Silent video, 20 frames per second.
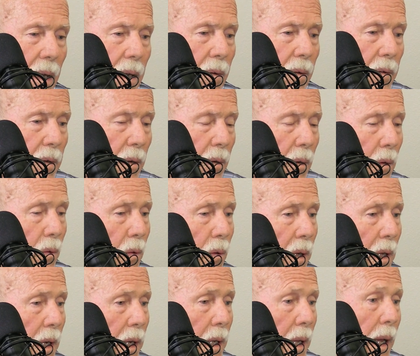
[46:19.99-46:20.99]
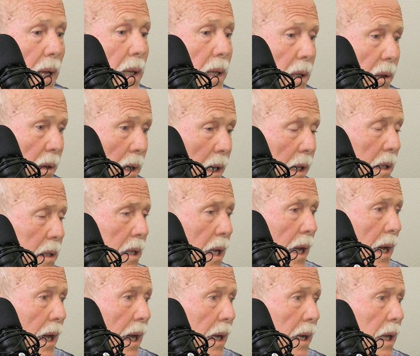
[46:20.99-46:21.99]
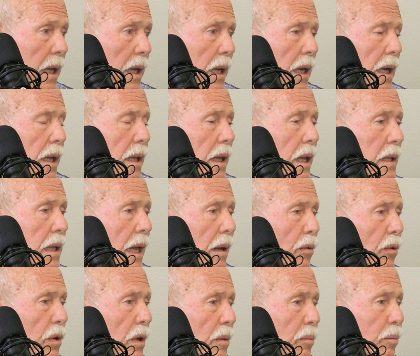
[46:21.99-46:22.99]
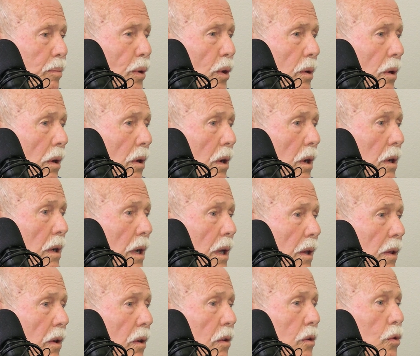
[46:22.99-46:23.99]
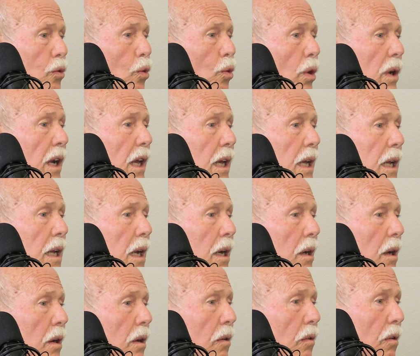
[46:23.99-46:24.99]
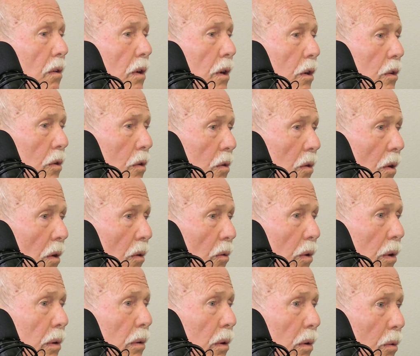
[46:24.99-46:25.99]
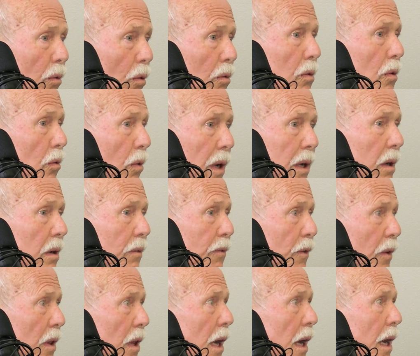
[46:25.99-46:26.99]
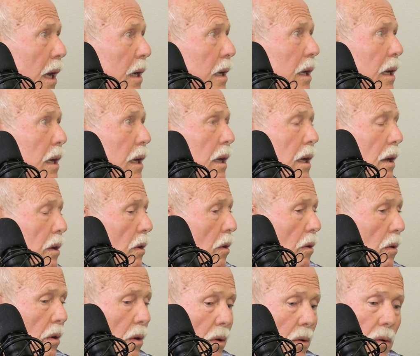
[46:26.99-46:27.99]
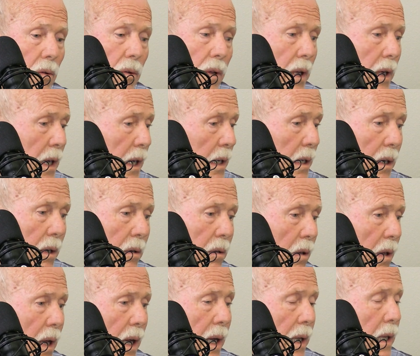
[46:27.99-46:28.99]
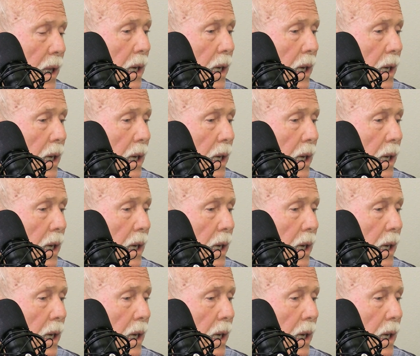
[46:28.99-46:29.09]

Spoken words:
Well, and the lease had that they would put on another 20-year renewal. We were waiting for that. No, they didn't do that.